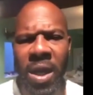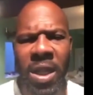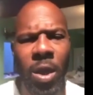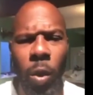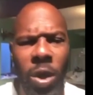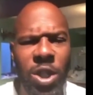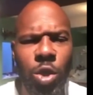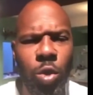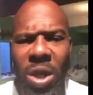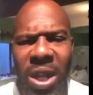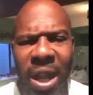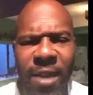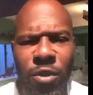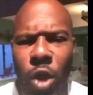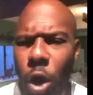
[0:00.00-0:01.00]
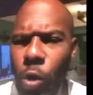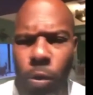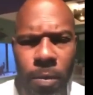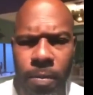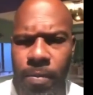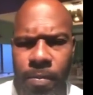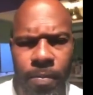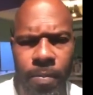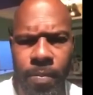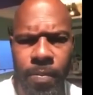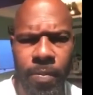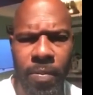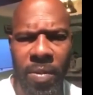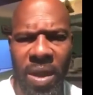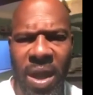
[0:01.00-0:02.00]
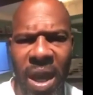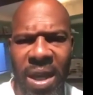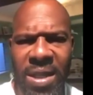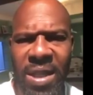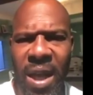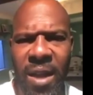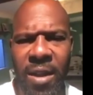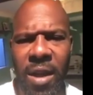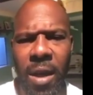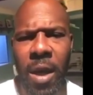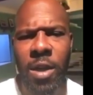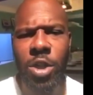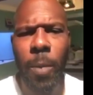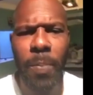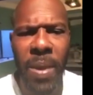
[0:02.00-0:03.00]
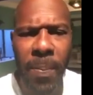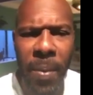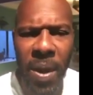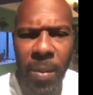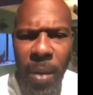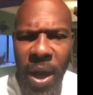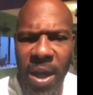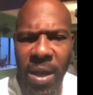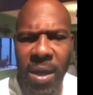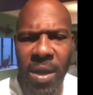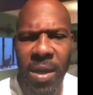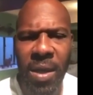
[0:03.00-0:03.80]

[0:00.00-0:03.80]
You understand? So people, boy,